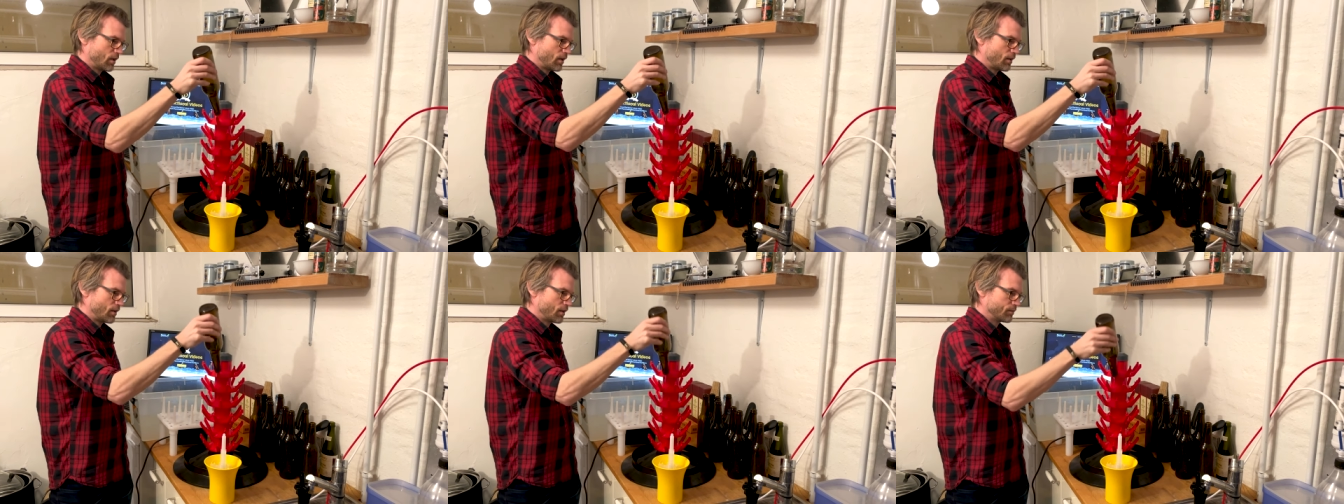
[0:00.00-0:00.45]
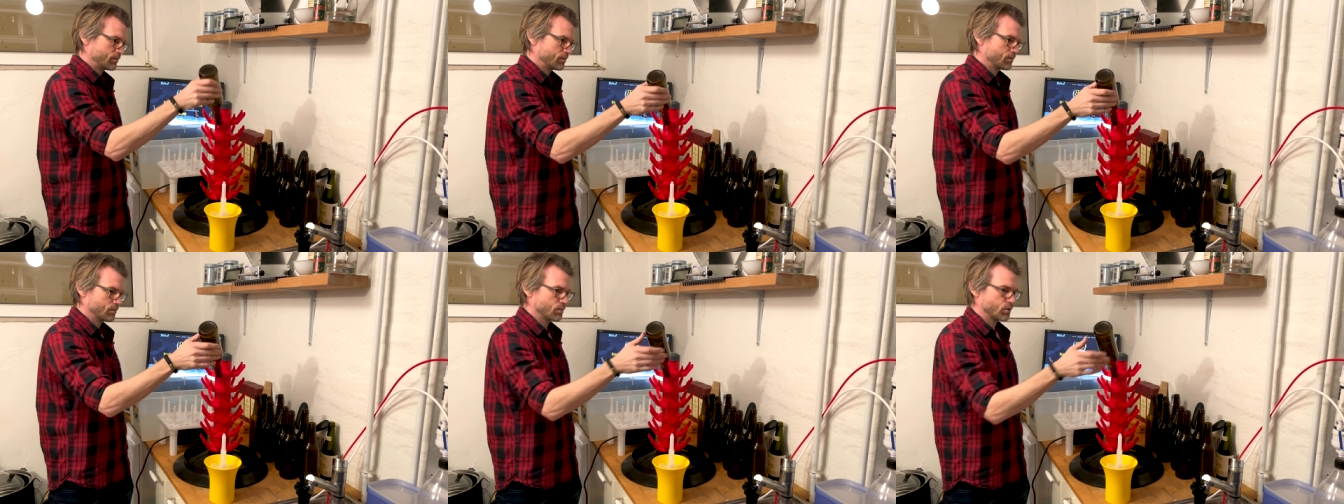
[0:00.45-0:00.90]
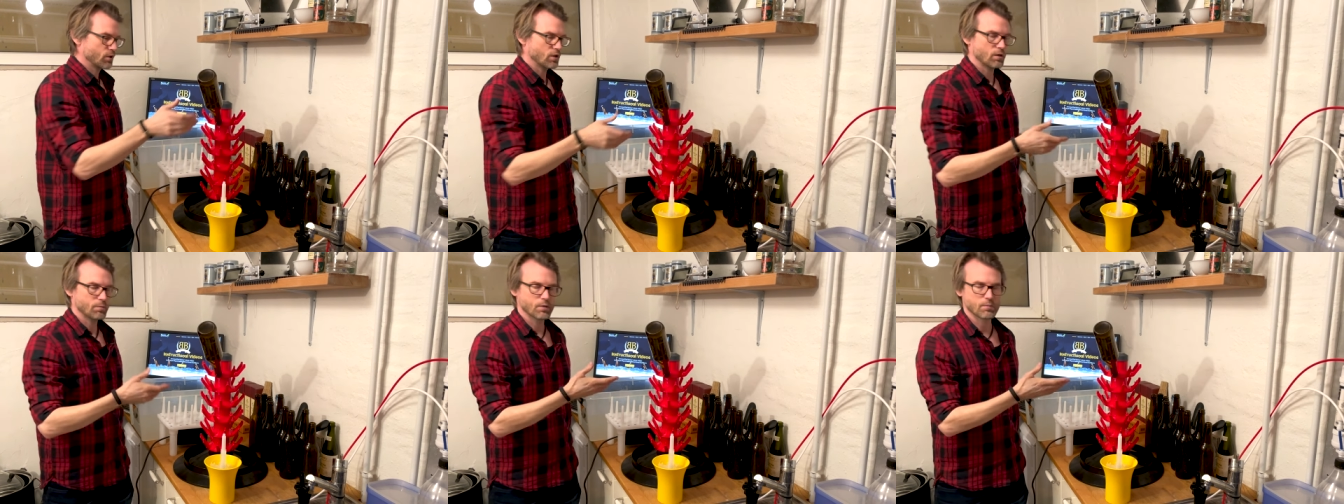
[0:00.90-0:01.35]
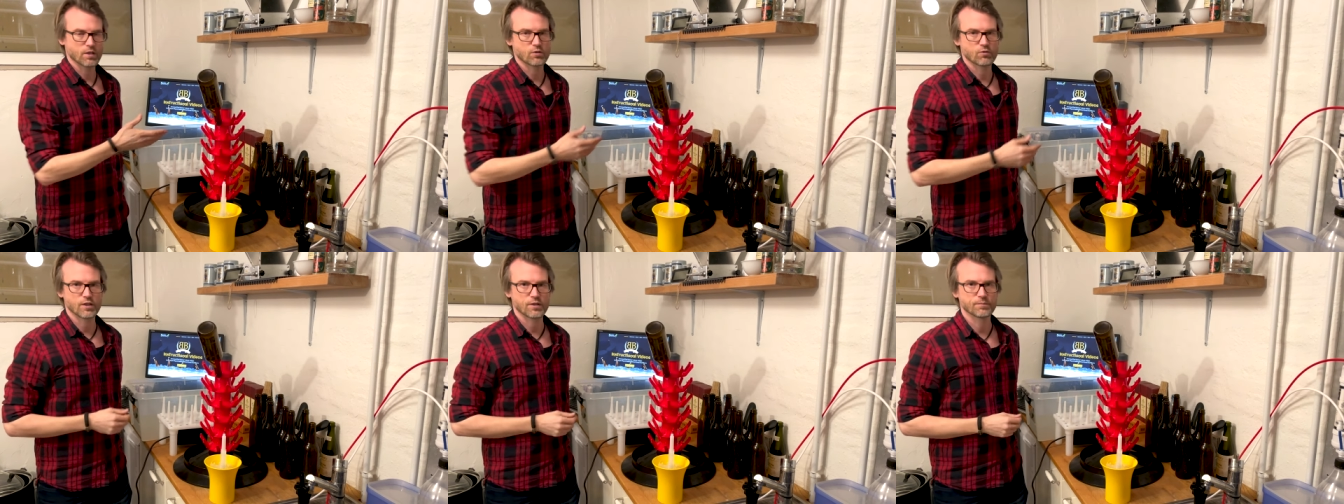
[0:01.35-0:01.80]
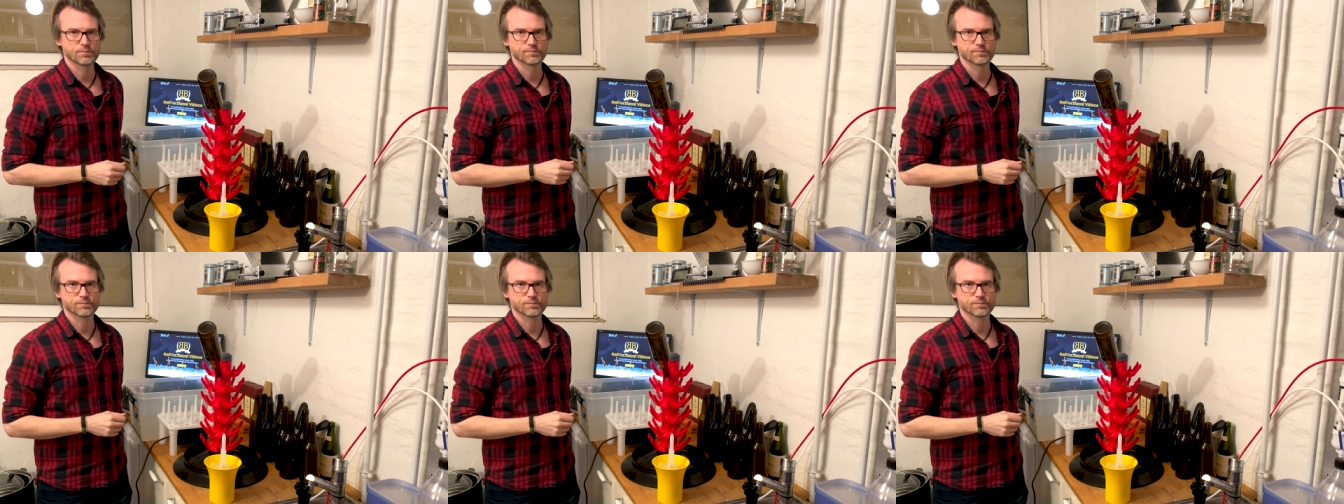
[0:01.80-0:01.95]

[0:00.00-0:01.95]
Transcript: and then put it up on my tree.